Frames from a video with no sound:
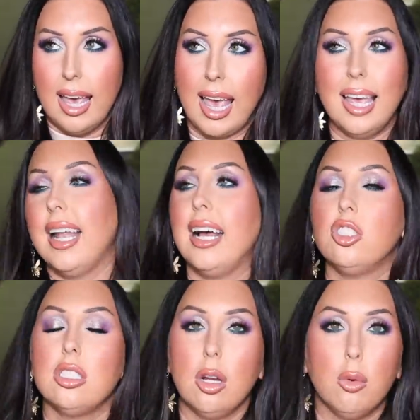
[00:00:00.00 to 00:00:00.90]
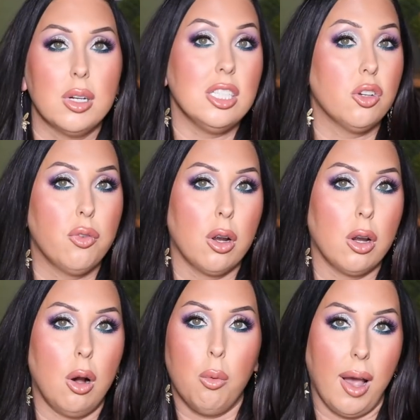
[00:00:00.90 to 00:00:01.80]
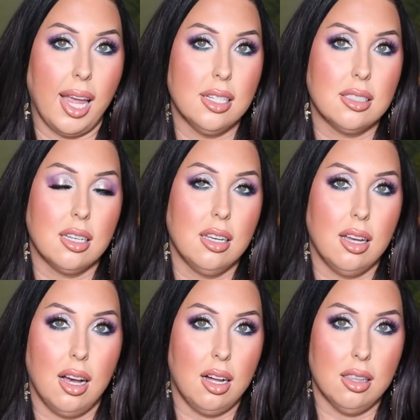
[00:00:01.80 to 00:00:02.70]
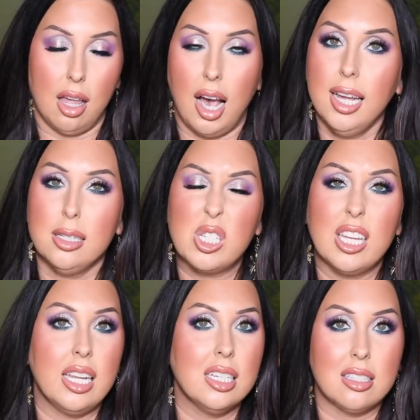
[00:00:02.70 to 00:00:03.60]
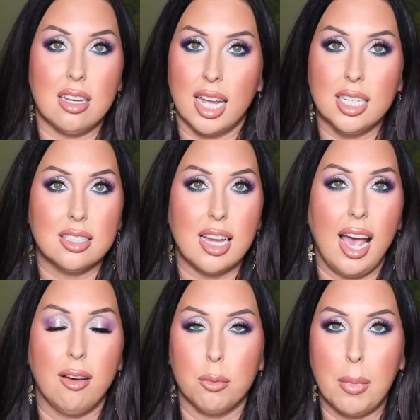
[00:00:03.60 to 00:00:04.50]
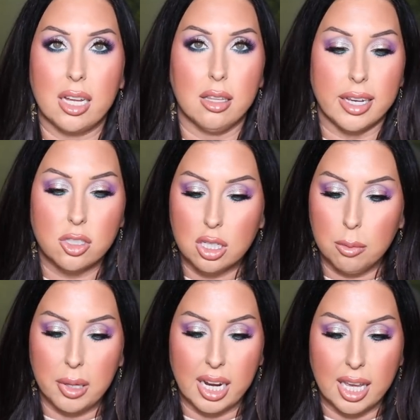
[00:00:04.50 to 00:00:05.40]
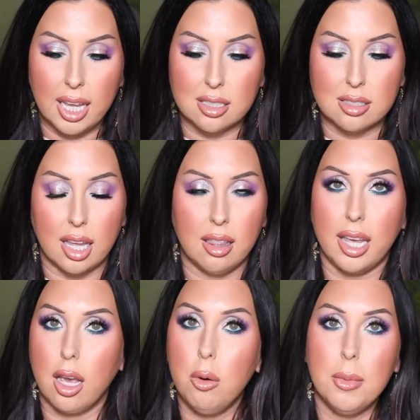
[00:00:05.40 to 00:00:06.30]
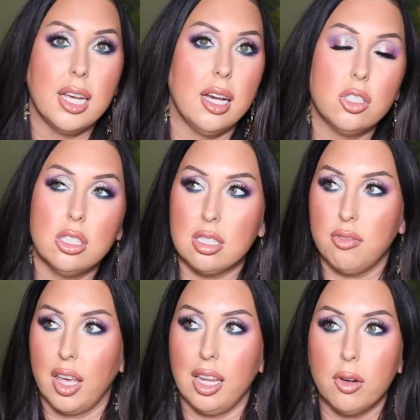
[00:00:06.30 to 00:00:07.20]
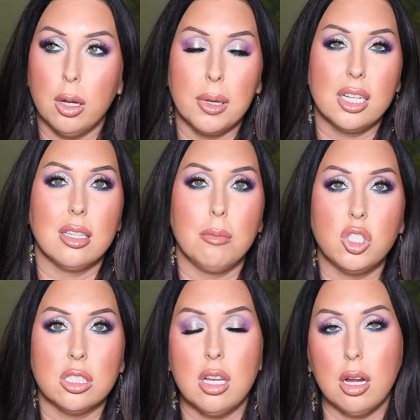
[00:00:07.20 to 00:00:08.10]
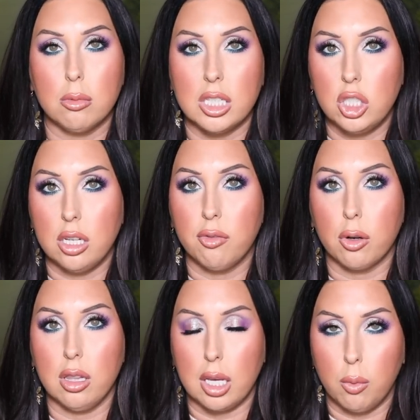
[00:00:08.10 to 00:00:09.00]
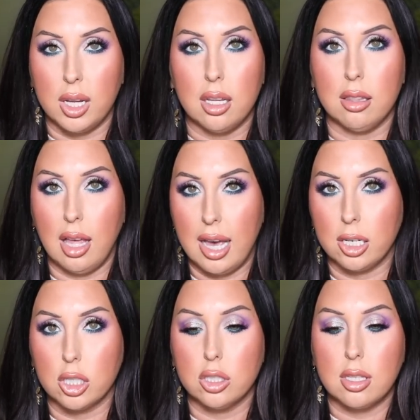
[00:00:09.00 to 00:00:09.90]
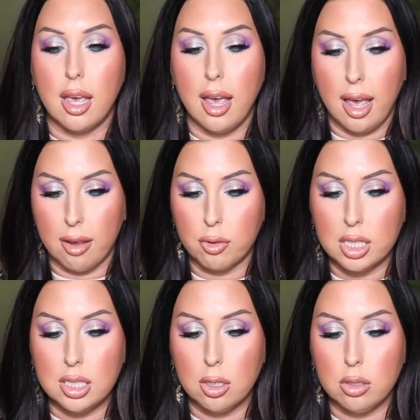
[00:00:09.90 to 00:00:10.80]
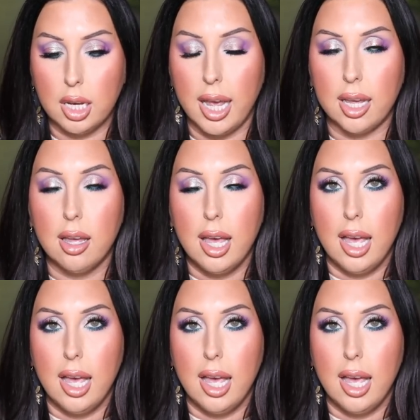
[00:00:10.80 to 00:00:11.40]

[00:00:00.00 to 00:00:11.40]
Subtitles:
and I just don't reach for a white a lot. It is nice to have in my collection, but I can't say like, oh my gosh, it's a favorite because I'm just not reaching for liquid liners every single day.